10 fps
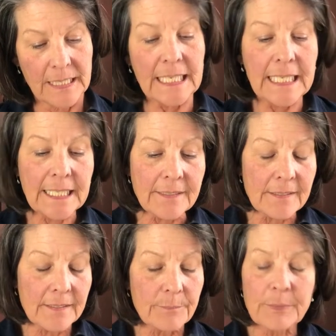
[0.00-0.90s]

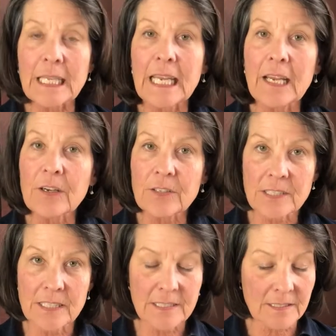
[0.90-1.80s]
Heat
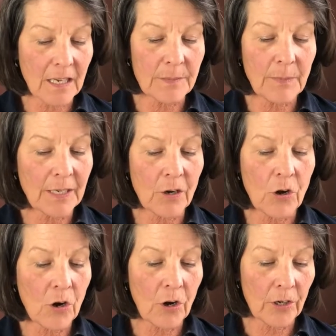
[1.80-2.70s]
blares inside my
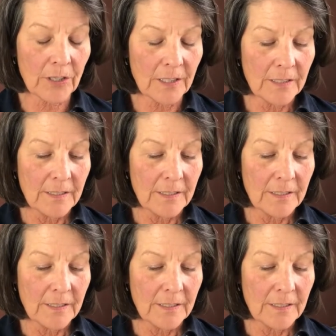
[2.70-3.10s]
car,